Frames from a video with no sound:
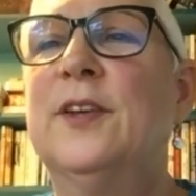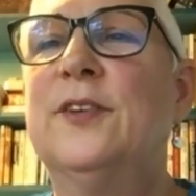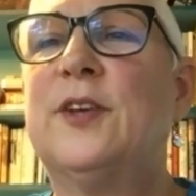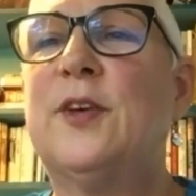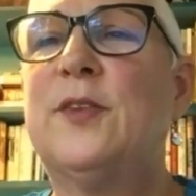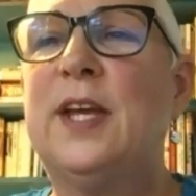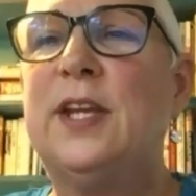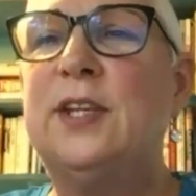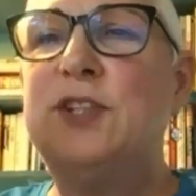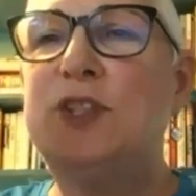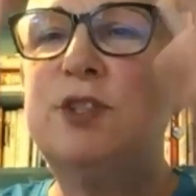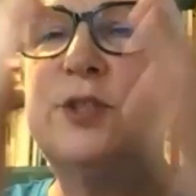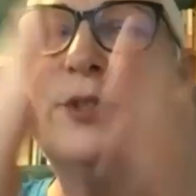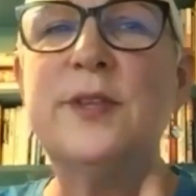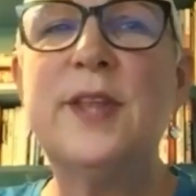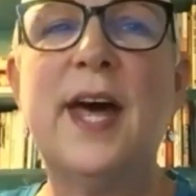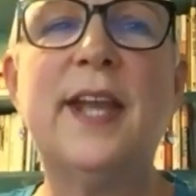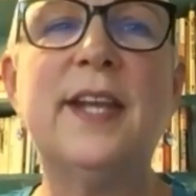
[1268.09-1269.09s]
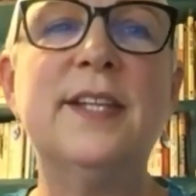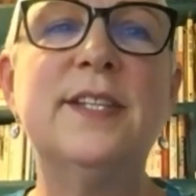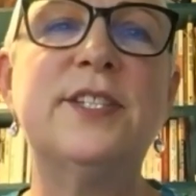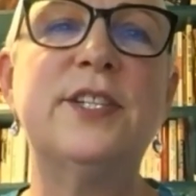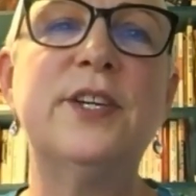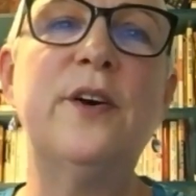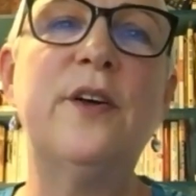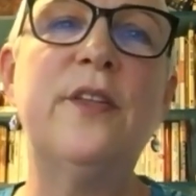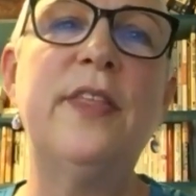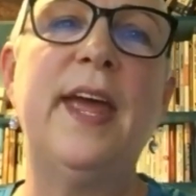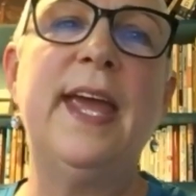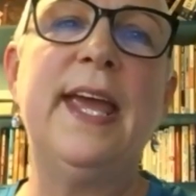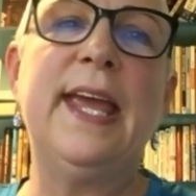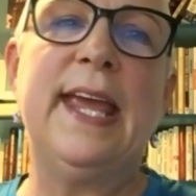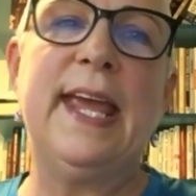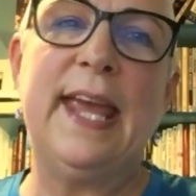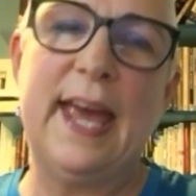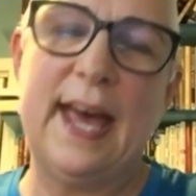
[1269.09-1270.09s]
So they do that until
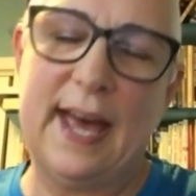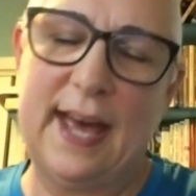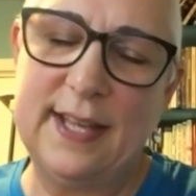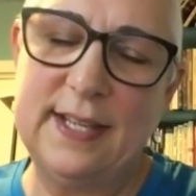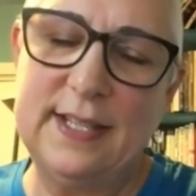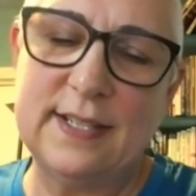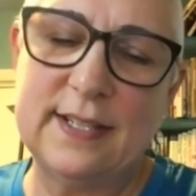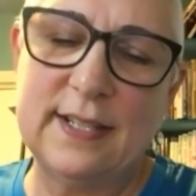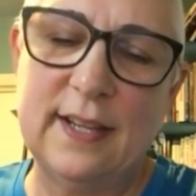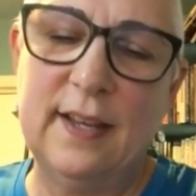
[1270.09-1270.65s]
they get